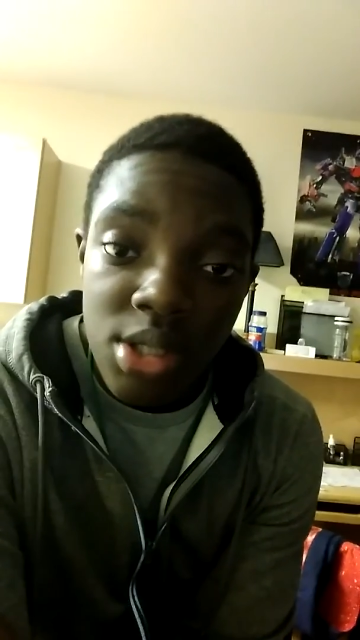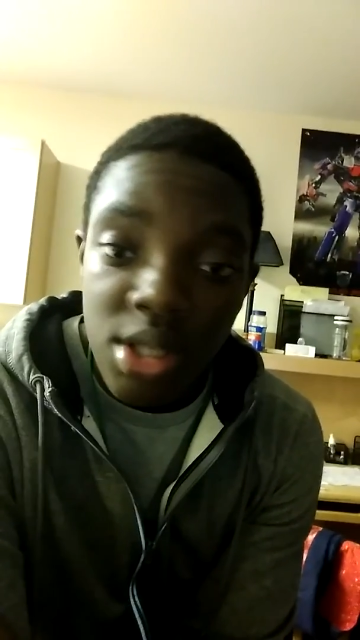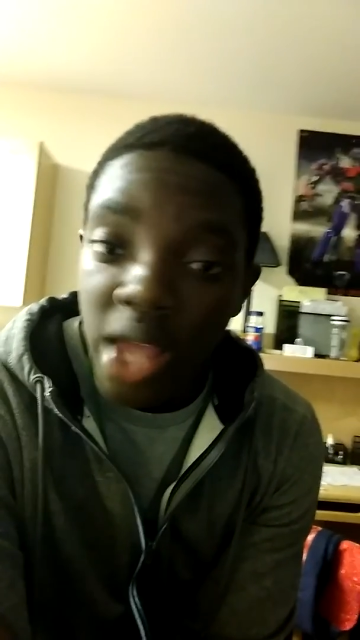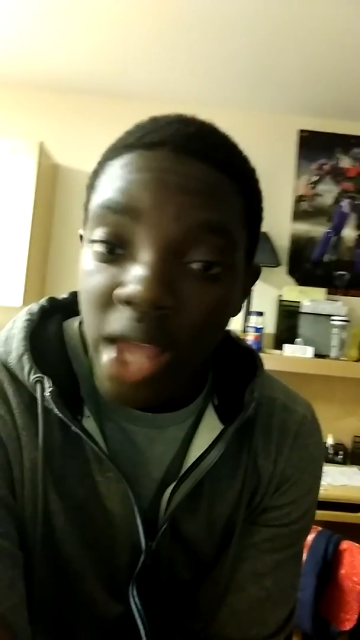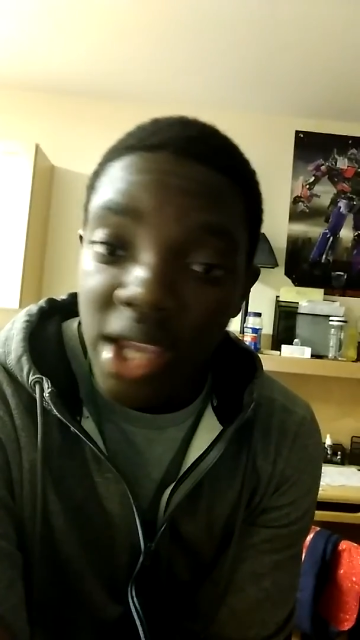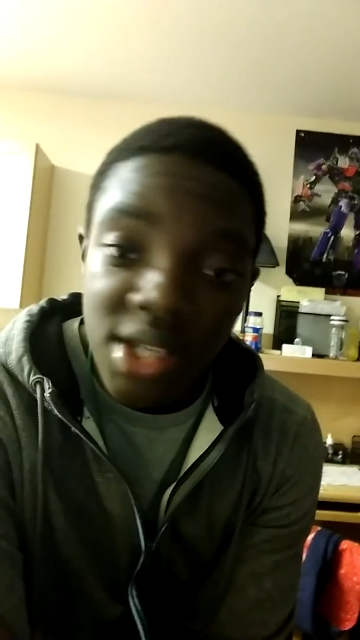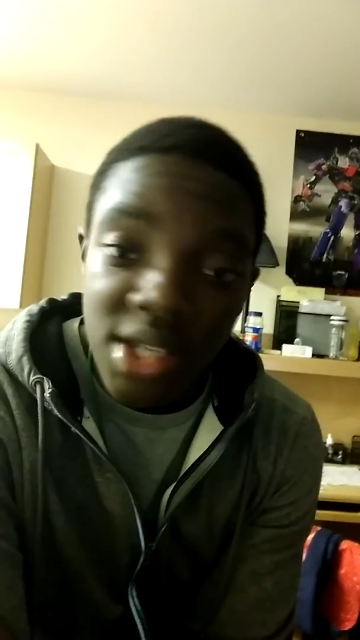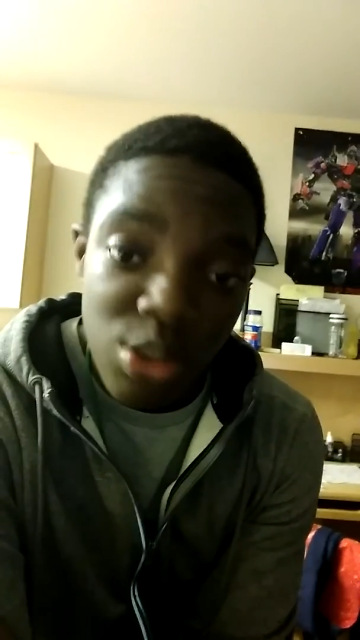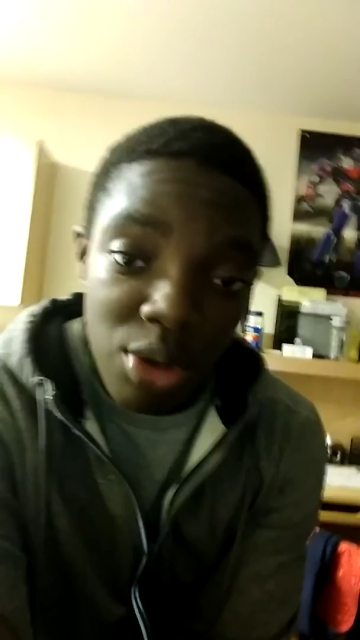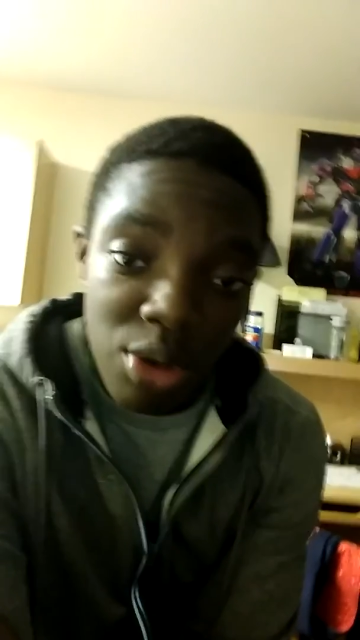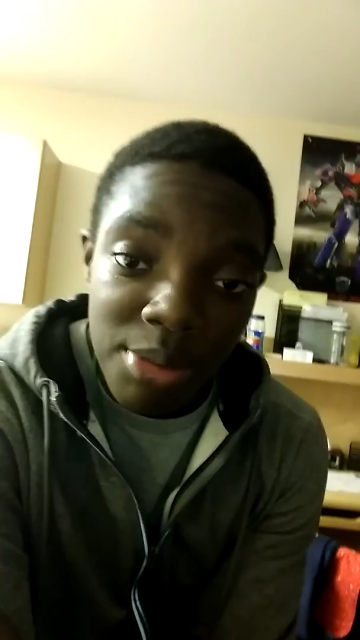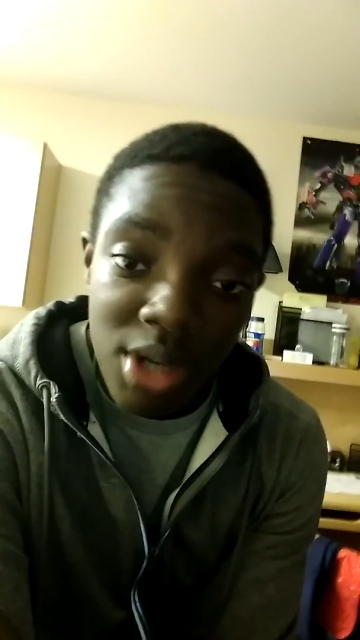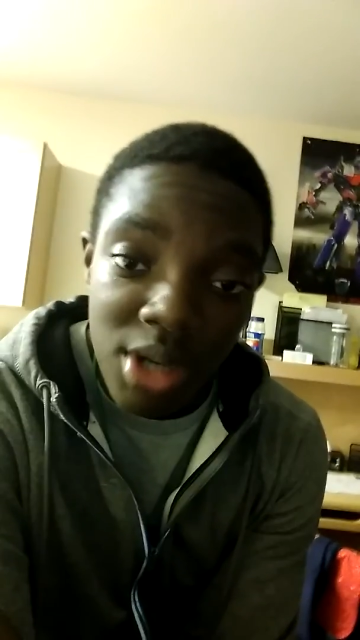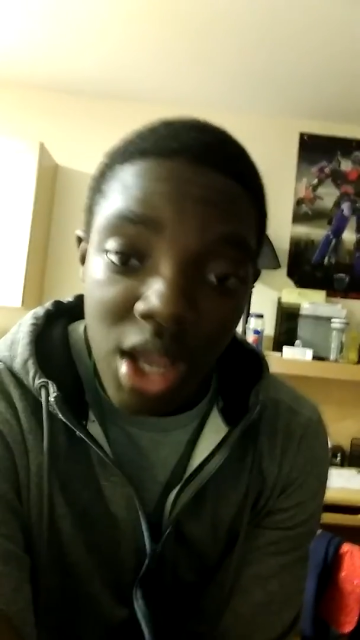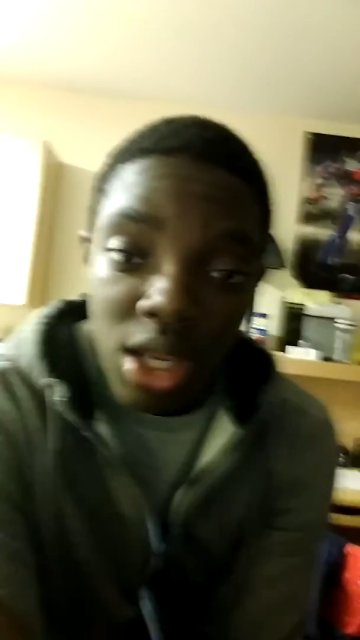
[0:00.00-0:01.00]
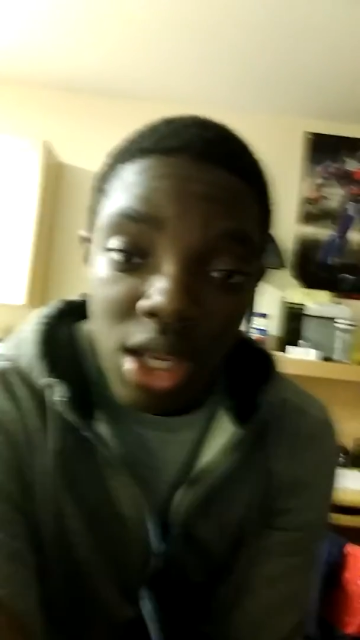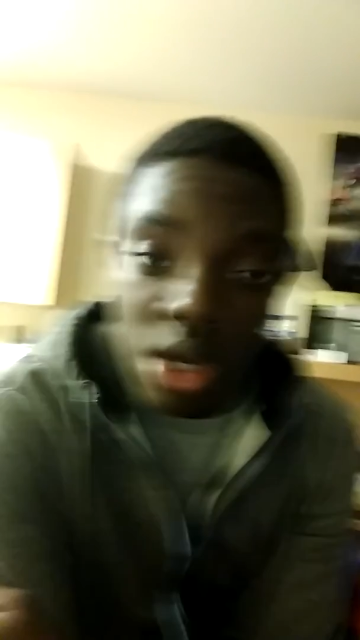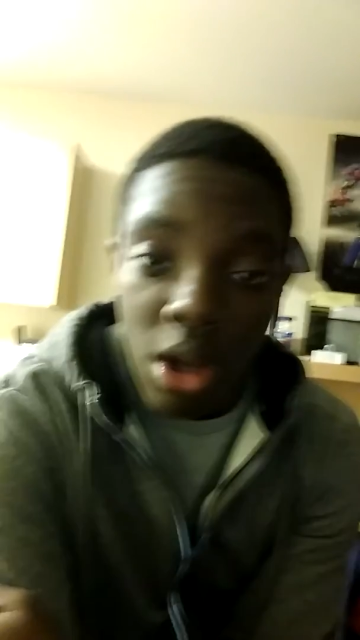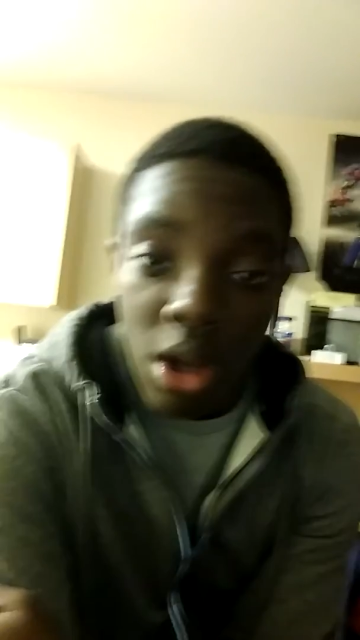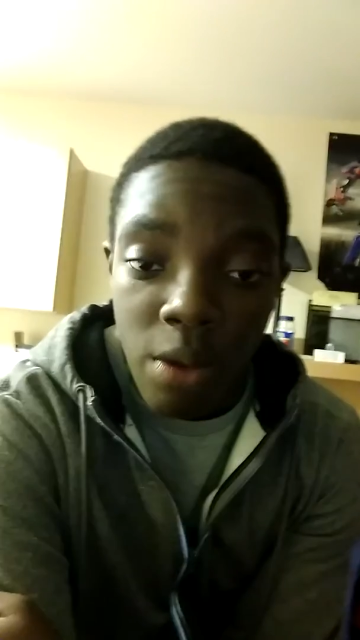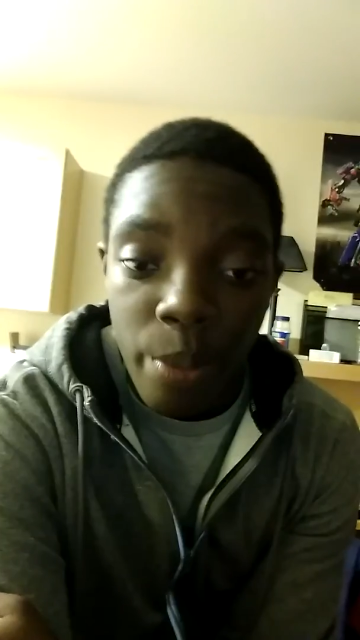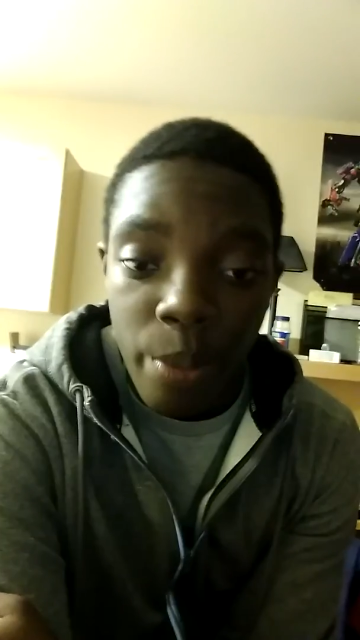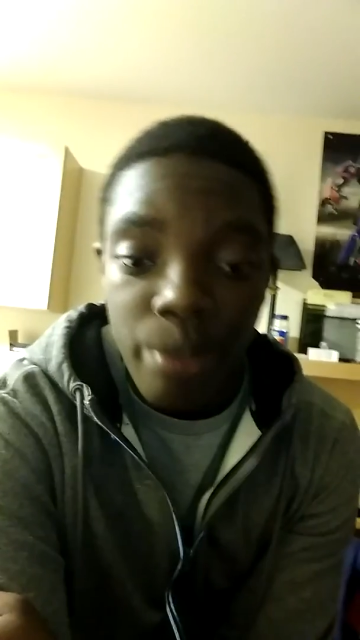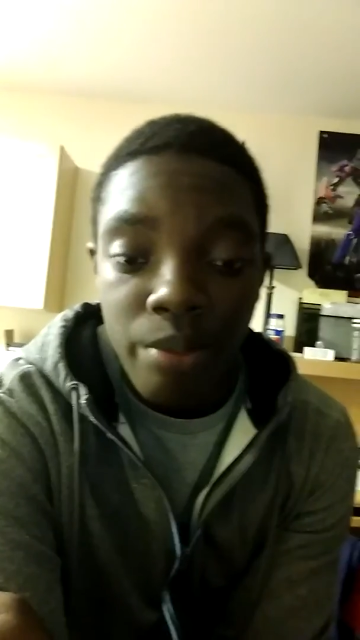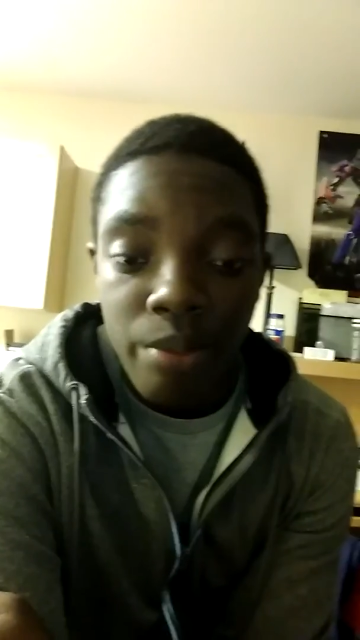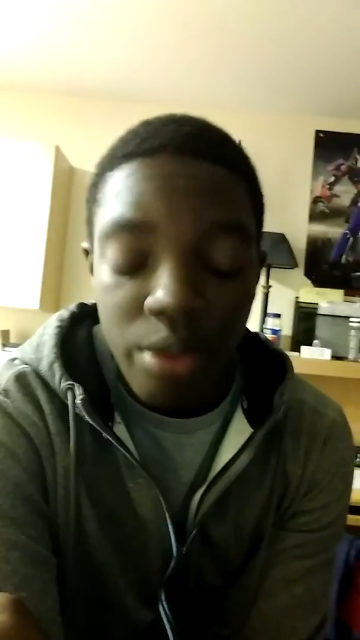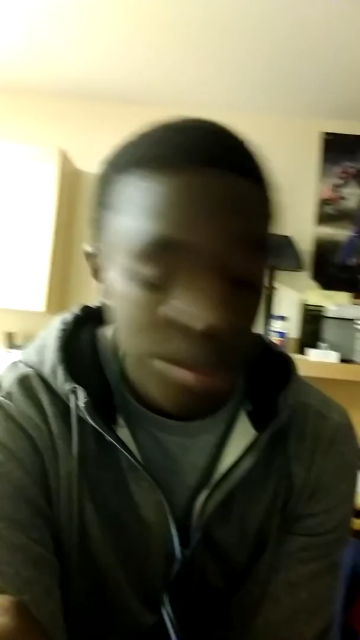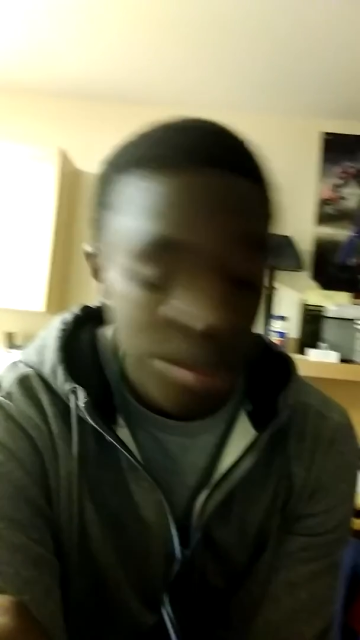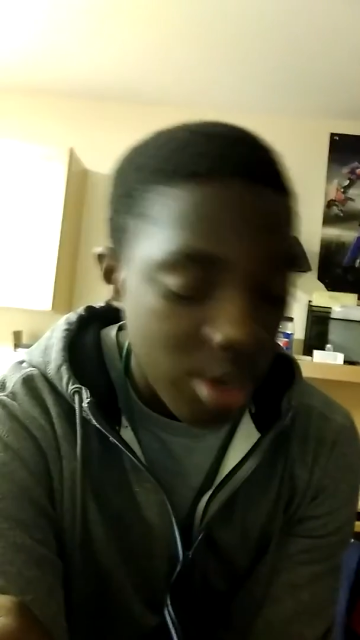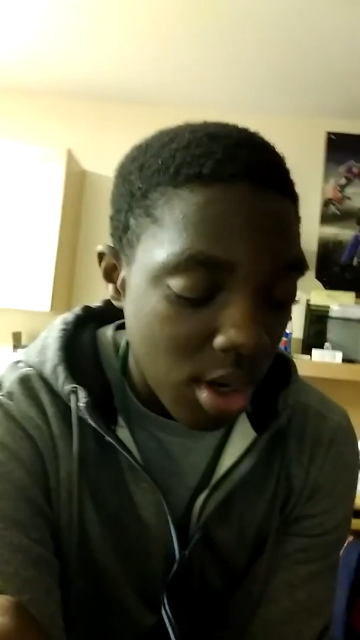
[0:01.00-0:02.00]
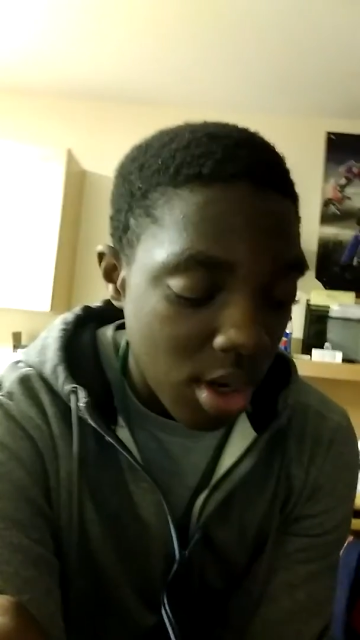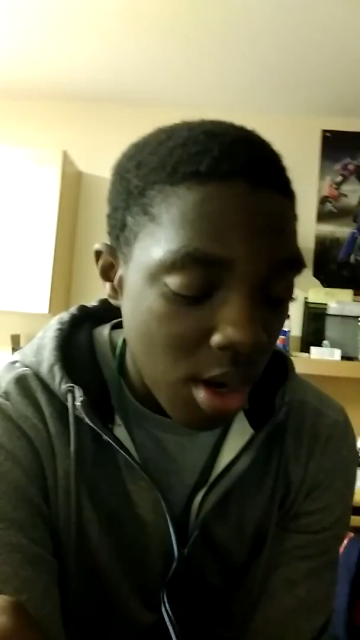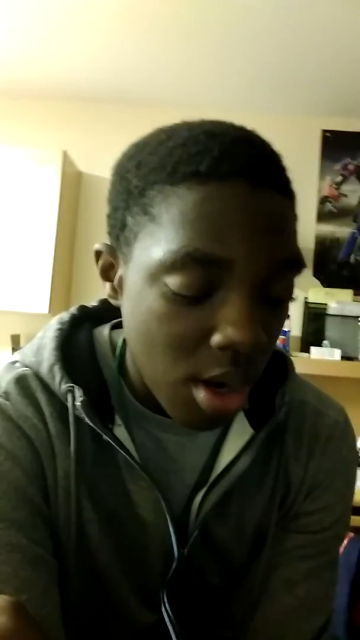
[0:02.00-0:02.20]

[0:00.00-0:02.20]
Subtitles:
like his kryptonite, you know. But